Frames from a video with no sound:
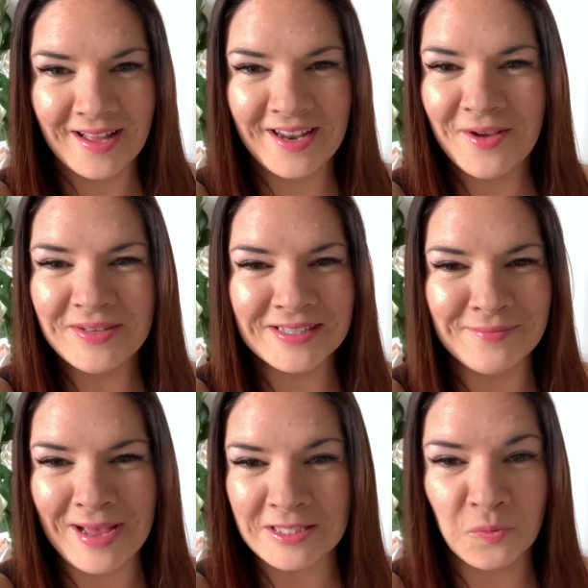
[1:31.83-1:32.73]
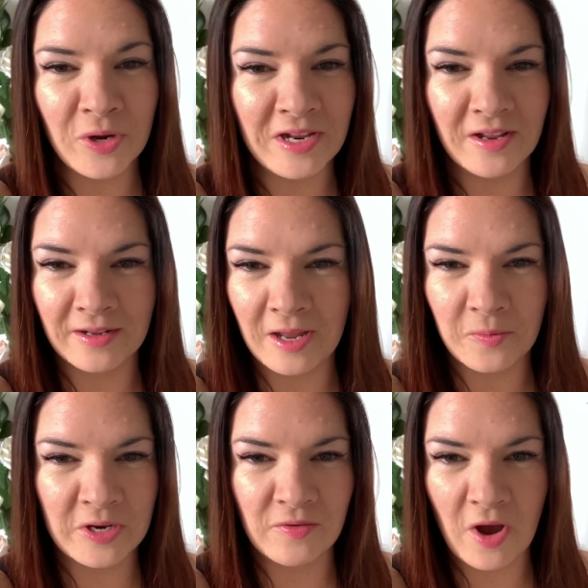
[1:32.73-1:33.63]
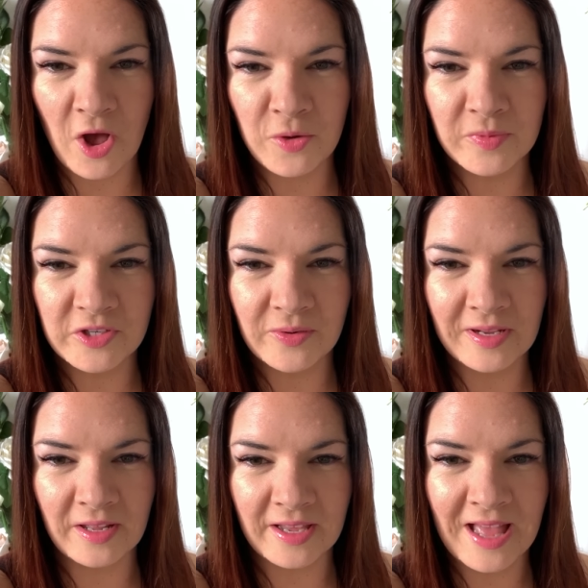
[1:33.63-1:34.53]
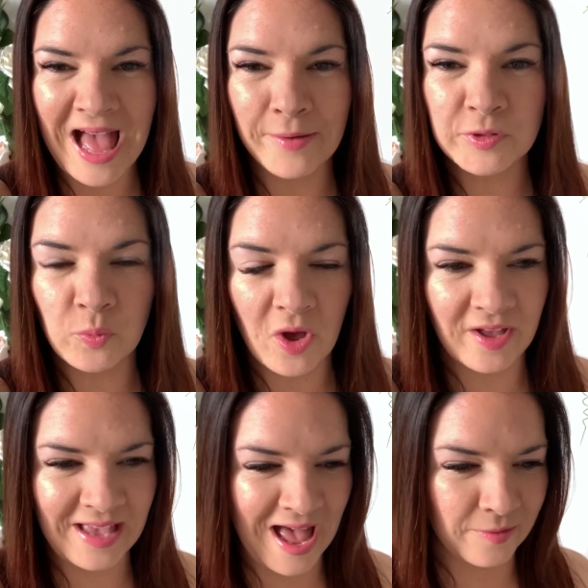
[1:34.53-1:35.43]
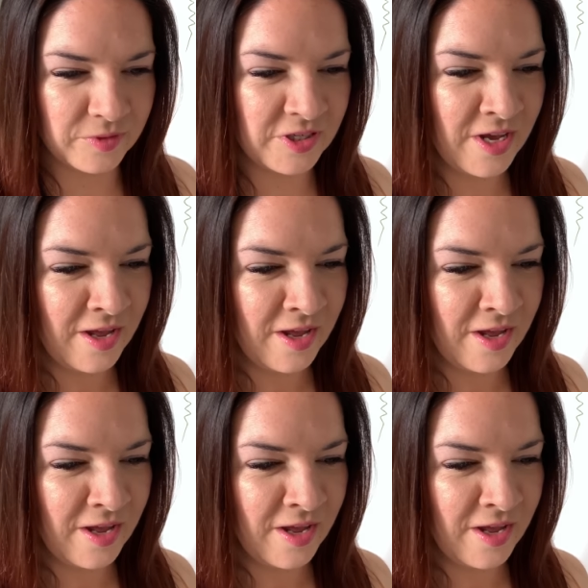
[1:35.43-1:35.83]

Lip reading: I know it doesn't matter what you look like when you're at home and doing like a house workout.